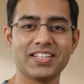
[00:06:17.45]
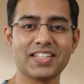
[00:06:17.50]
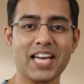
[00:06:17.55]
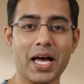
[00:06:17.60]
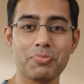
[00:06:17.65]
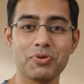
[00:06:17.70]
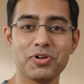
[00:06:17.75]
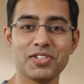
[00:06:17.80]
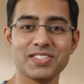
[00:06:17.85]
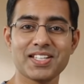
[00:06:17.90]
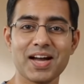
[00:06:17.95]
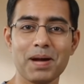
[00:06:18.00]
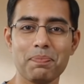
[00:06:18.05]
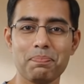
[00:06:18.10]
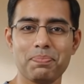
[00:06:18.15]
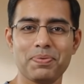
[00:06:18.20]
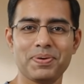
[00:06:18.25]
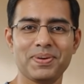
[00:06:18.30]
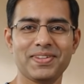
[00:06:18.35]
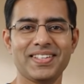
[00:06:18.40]
Timer is
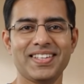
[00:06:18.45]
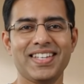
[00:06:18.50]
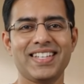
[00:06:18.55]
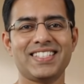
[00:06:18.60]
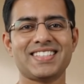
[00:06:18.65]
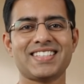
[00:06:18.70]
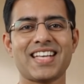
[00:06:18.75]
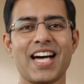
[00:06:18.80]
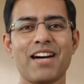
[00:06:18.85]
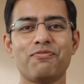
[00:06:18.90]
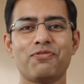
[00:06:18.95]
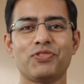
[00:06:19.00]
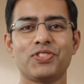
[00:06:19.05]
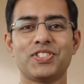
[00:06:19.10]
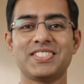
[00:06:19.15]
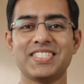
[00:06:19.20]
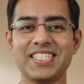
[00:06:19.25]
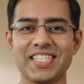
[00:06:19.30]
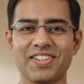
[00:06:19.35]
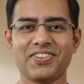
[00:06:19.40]
up. It's time for the
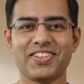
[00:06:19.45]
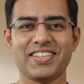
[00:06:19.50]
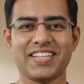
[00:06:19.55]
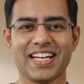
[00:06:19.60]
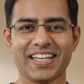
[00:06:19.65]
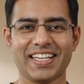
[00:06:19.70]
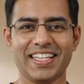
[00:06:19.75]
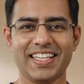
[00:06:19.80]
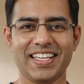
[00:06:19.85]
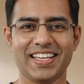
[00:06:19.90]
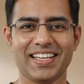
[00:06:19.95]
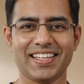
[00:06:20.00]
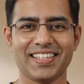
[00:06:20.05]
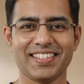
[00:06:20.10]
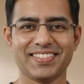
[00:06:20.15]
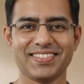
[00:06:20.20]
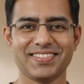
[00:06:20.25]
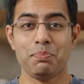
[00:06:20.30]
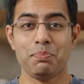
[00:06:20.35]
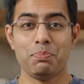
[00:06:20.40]
secret technique.
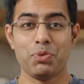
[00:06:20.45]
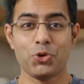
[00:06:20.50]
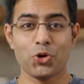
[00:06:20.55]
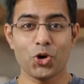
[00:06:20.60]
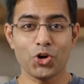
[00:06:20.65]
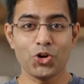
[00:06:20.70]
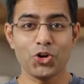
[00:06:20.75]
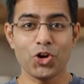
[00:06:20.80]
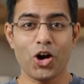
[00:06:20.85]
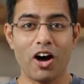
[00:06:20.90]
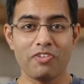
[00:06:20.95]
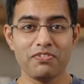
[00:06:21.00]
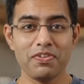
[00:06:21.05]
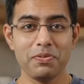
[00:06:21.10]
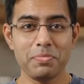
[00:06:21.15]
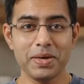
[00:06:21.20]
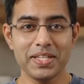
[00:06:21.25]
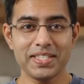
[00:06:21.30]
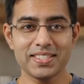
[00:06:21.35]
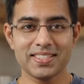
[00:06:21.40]
Put on your
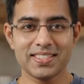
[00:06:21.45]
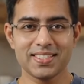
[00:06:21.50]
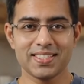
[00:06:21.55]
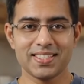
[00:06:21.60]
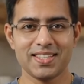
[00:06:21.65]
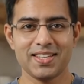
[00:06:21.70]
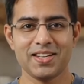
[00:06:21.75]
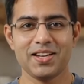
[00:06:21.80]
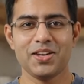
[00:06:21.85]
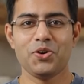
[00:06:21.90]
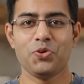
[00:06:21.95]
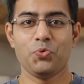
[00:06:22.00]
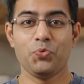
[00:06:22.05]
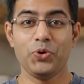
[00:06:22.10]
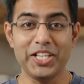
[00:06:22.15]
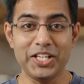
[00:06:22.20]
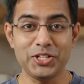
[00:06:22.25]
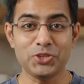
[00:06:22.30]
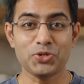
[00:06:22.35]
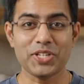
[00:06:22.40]
oven mitts. We
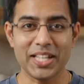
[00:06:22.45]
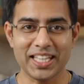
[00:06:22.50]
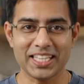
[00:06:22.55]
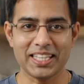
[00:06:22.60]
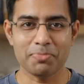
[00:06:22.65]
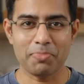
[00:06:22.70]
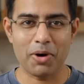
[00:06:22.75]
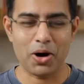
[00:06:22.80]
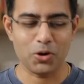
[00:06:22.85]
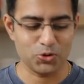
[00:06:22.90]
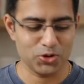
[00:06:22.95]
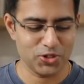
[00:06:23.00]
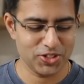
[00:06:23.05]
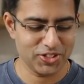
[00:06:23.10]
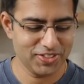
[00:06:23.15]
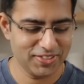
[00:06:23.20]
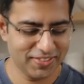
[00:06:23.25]
need to take them out.